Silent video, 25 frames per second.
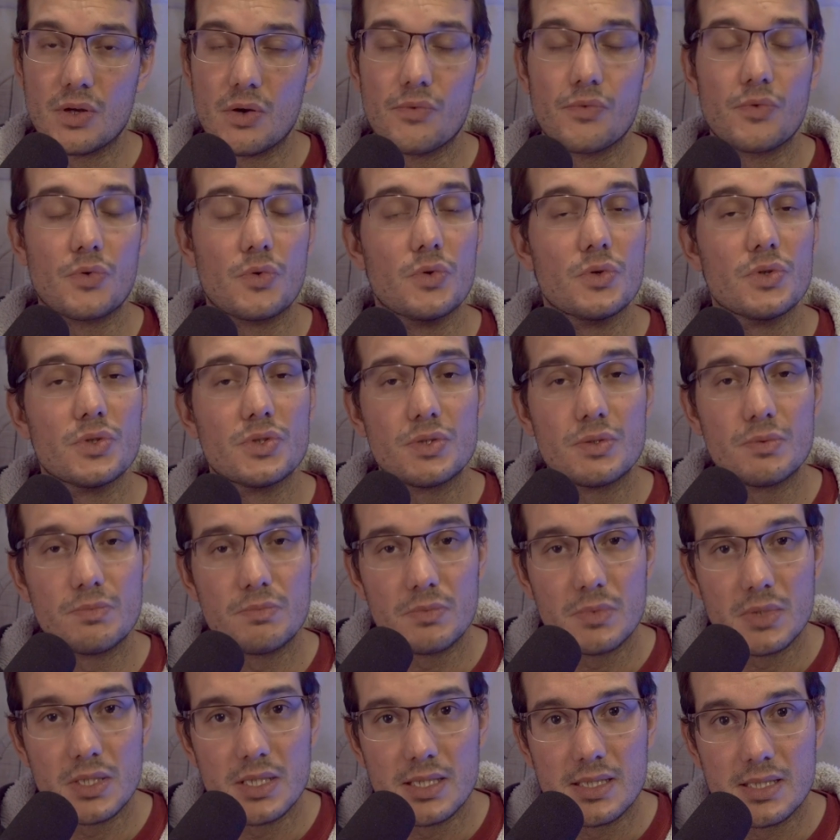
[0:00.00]
Of course
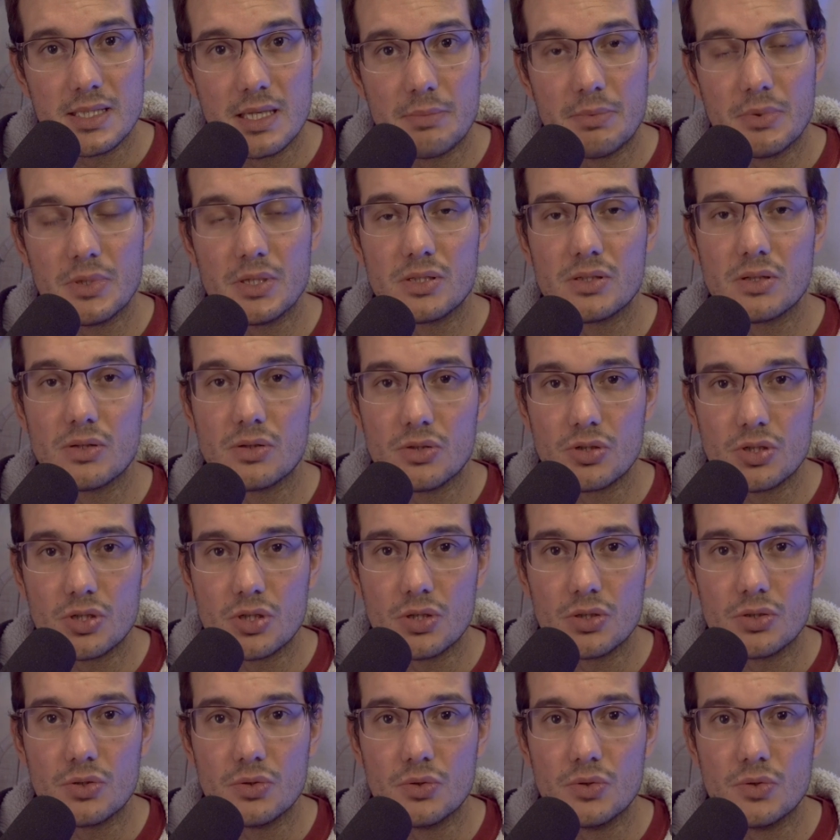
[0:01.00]
this depends on the
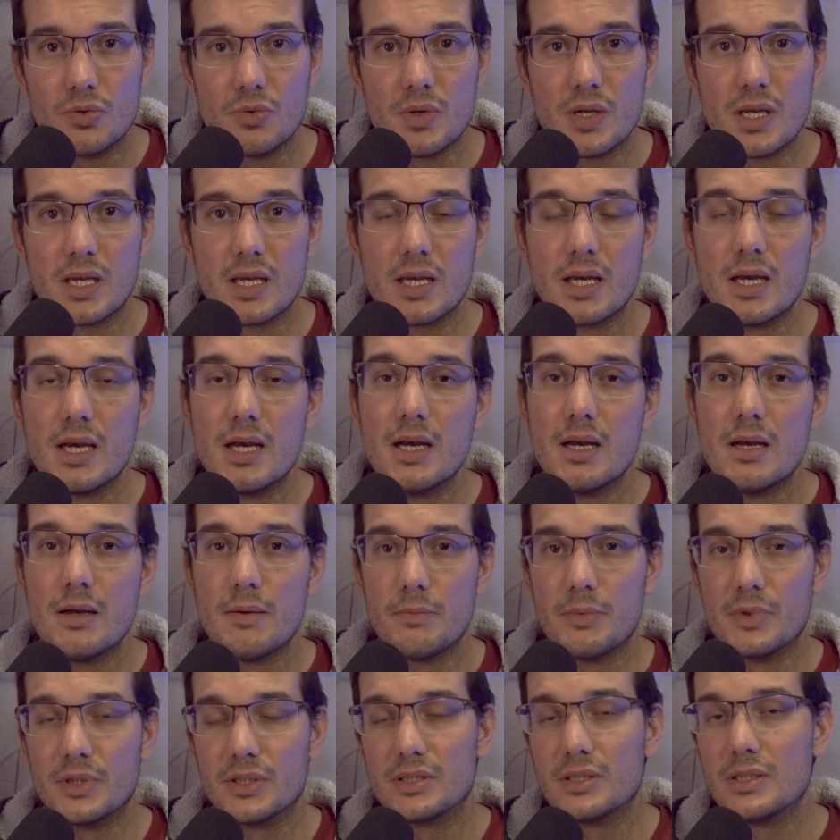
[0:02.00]
shot you're doing,
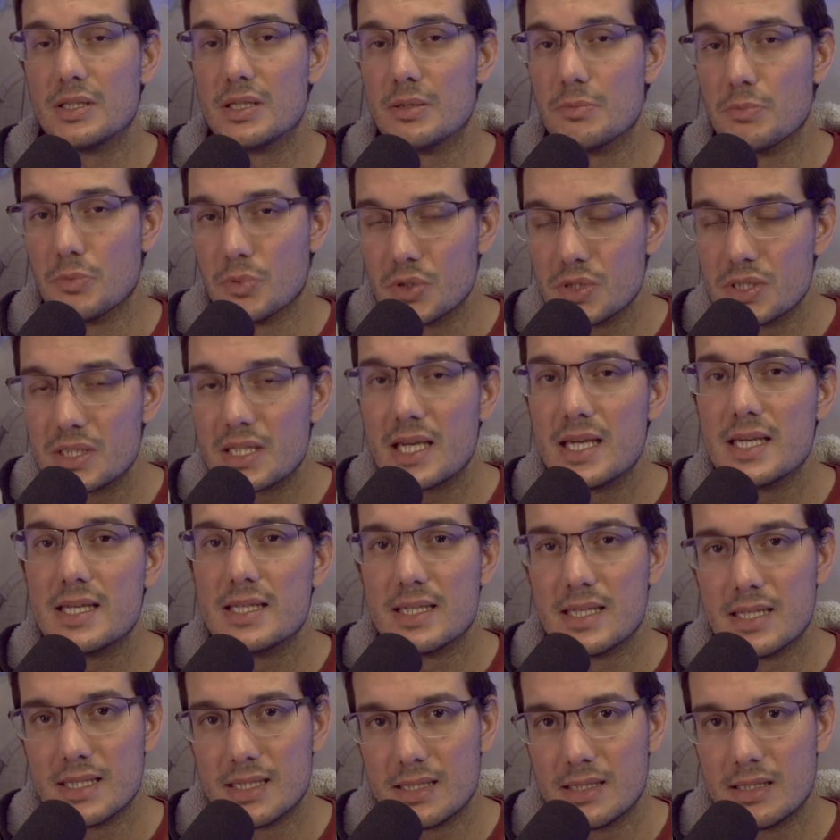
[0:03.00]
but in most
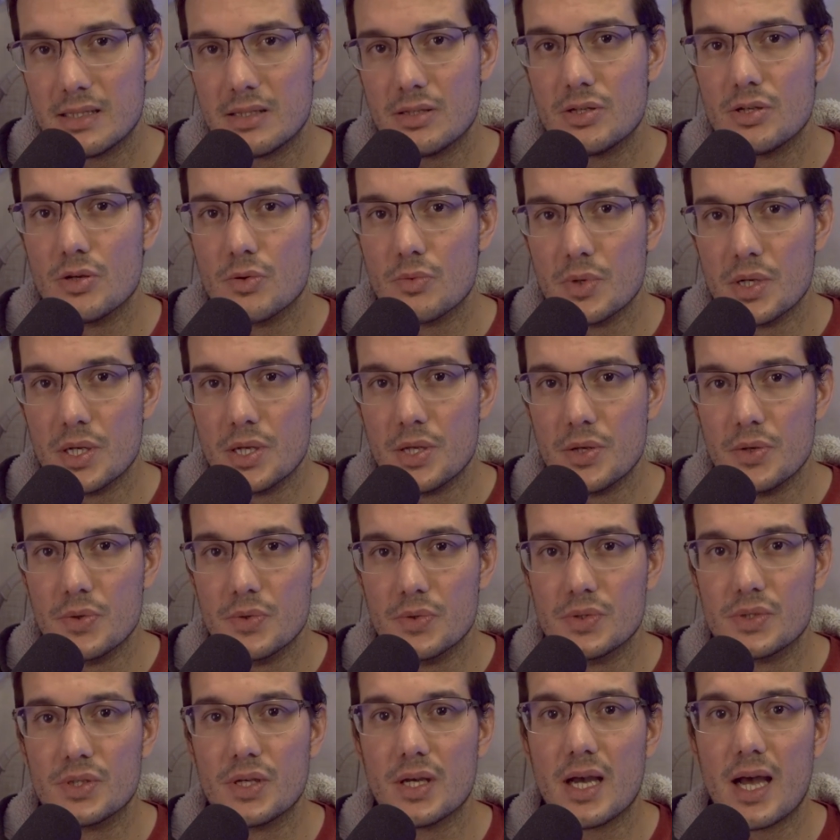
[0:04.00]
cases you will
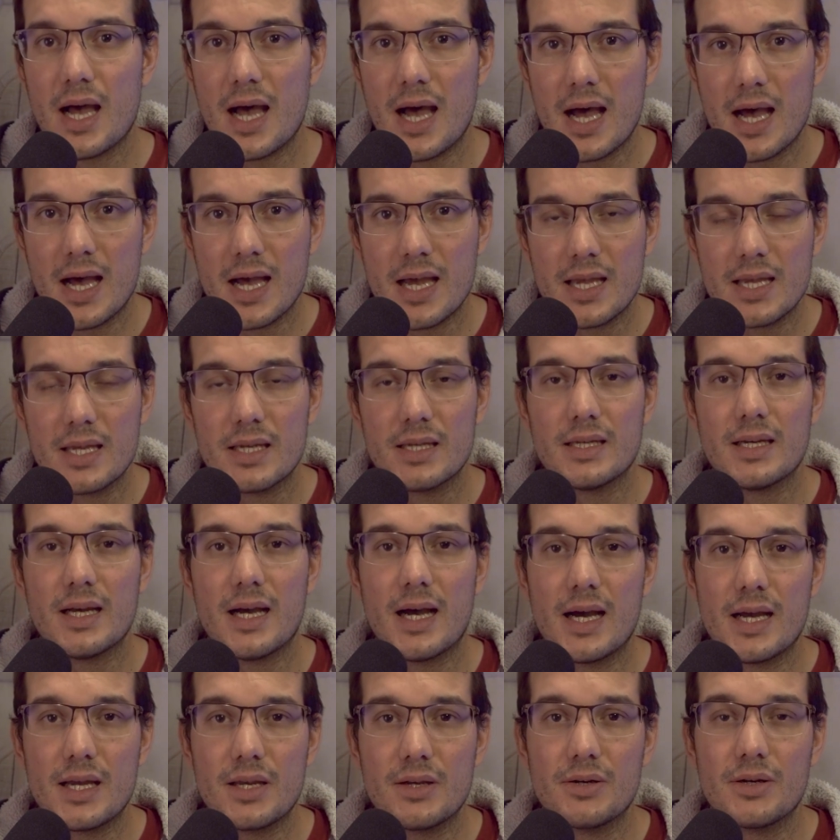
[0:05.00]
use a
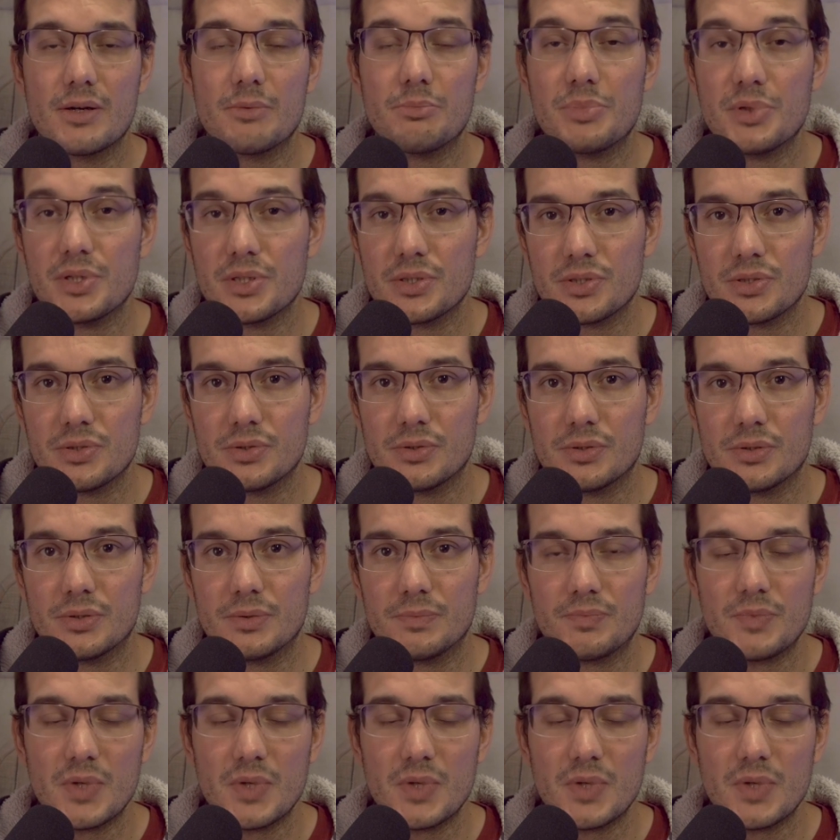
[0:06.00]
higher aperture